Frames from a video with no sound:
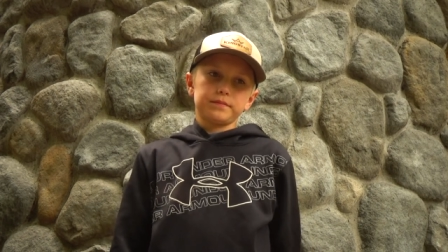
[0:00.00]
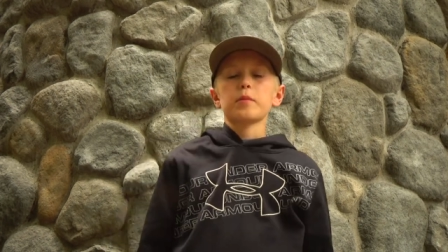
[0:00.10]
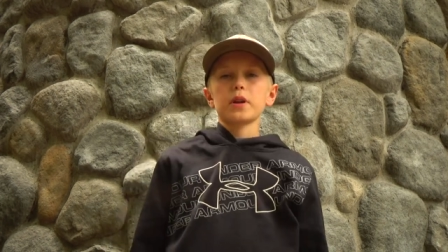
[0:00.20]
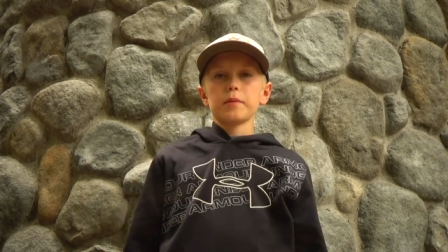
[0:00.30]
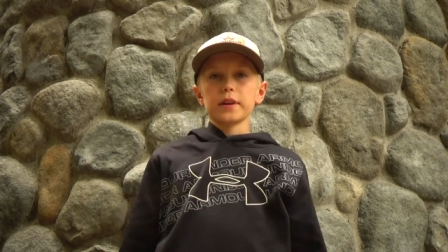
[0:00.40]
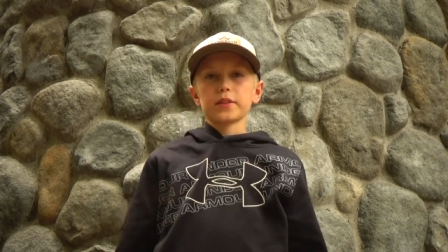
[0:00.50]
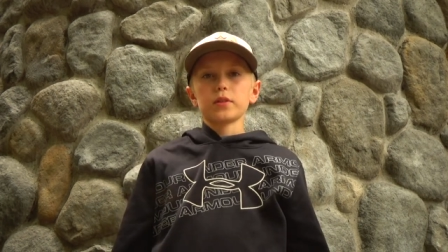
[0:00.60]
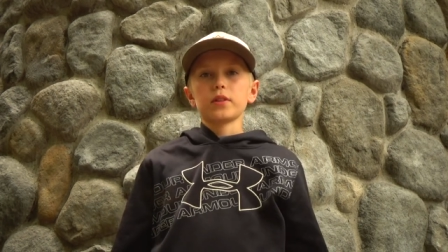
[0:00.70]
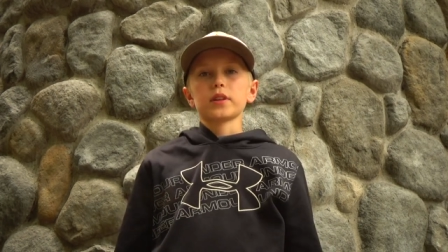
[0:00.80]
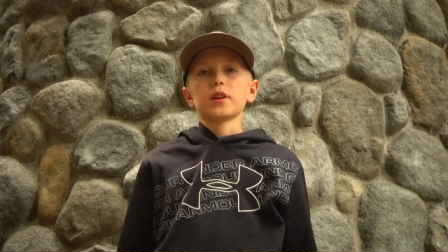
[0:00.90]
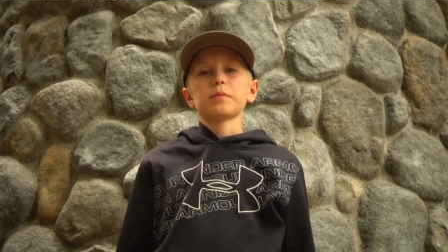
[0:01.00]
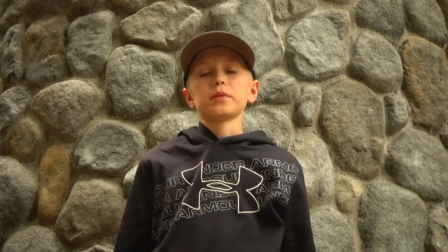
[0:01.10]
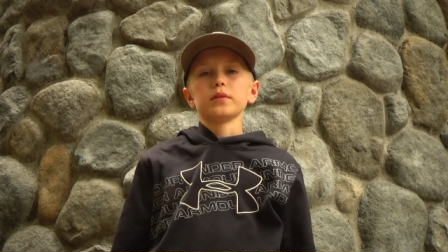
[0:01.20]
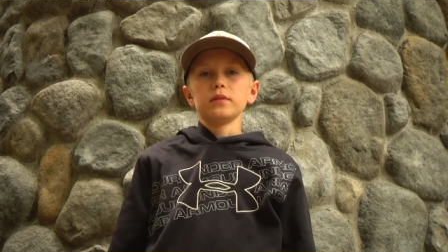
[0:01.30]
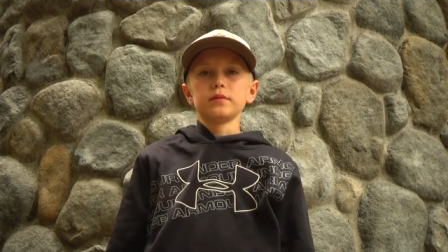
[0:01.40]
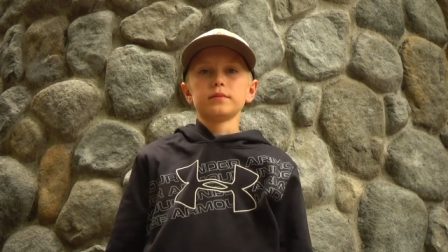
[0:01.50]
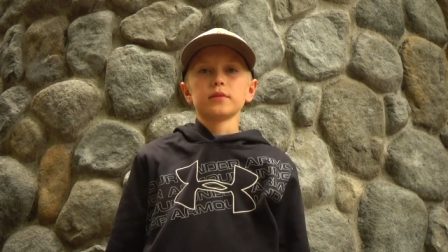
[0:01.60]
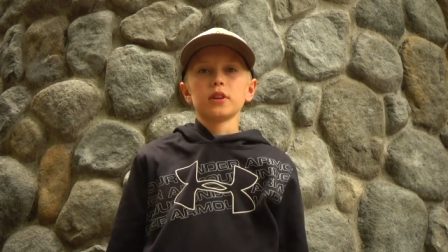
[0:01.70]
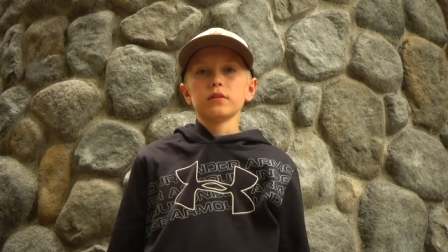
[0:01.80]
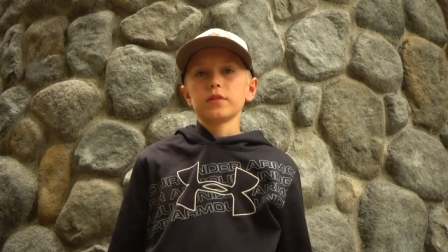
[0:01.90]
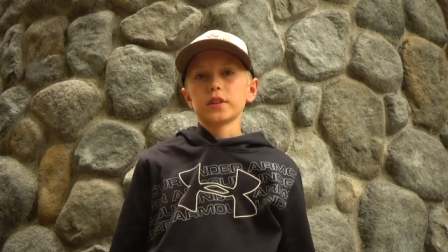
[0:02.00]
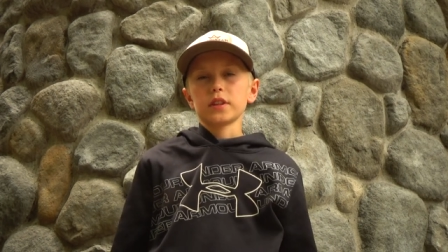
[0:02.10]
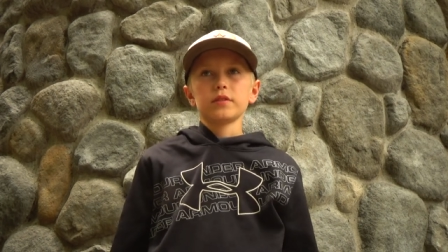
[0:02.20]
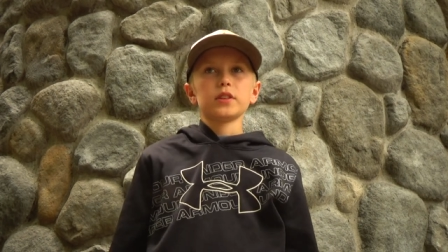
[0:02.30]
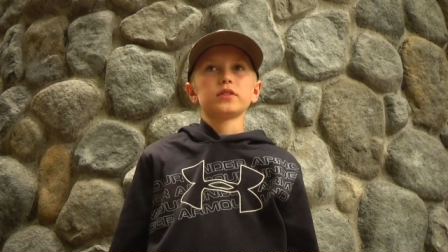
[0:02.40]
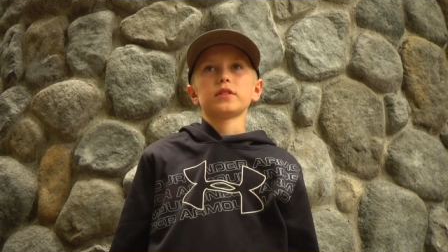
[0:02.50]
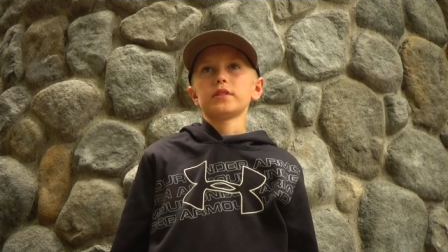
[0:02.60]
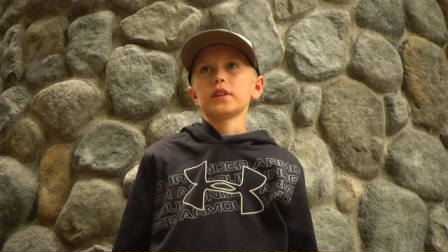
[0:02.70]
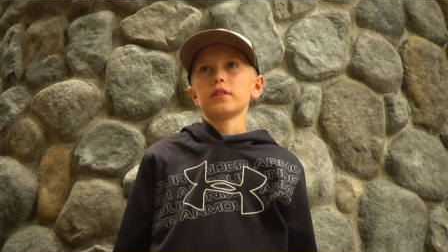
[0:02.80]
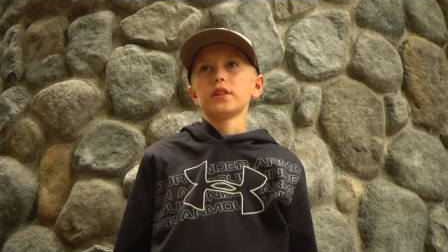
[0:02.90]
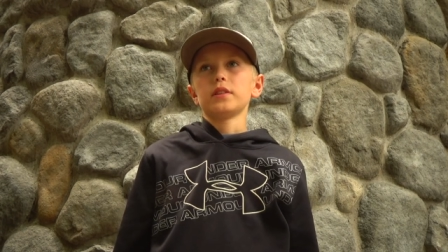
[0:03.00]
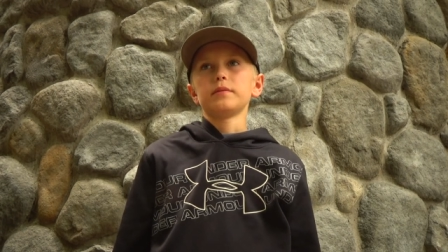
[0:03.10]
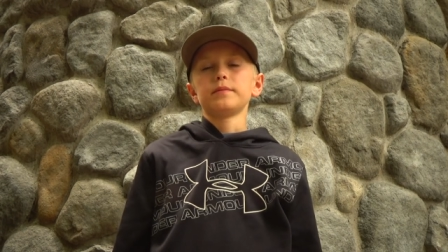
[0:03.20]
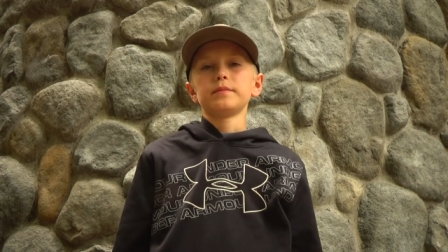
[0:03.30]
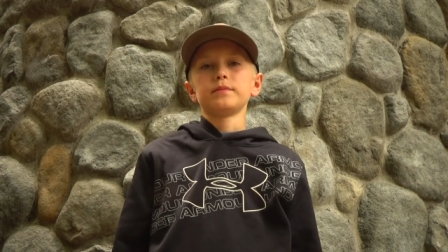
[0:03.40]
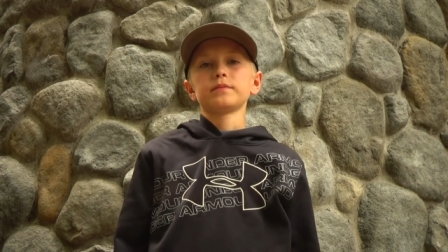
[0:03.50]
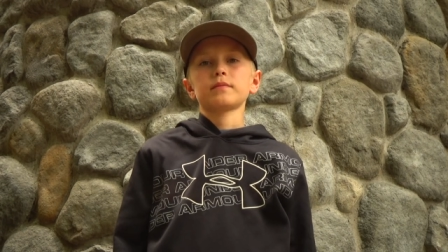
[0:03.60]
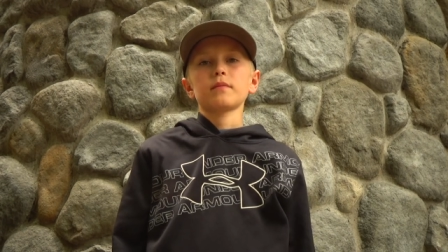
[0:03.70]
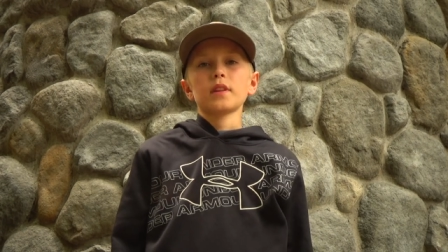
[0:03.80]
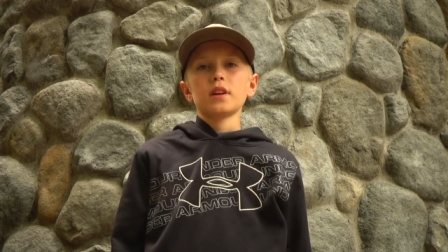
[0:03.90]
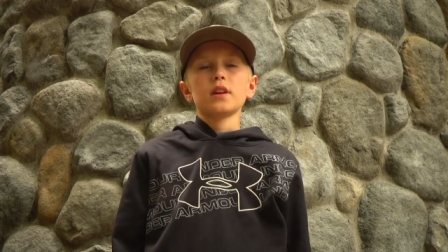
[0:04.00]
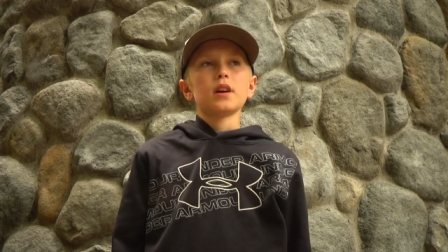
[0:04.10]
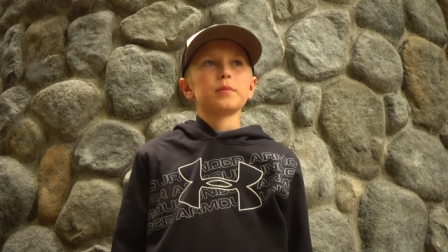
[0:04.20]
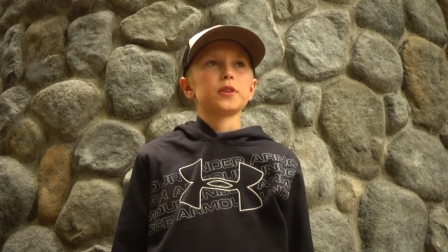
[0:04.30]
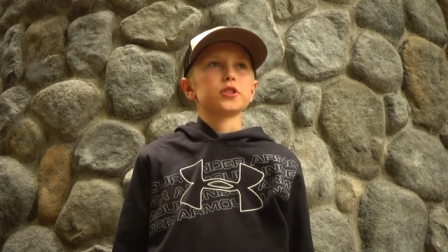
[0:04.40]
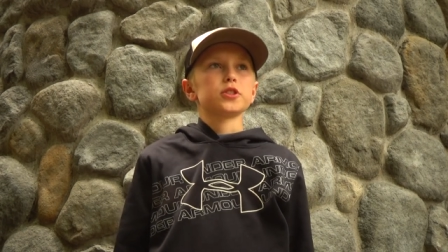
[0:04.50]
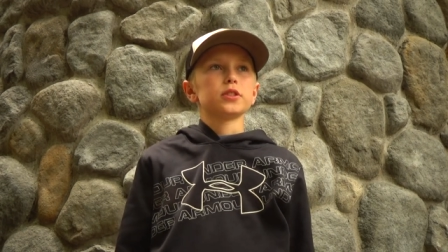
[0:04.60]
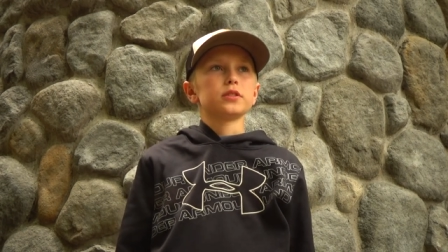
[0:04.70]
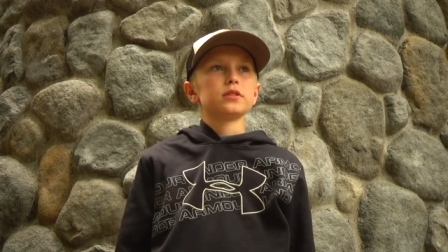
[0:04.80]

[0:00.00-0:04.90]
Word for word: but I might throw in a couple of hunting videos every now and then. I'm not sure.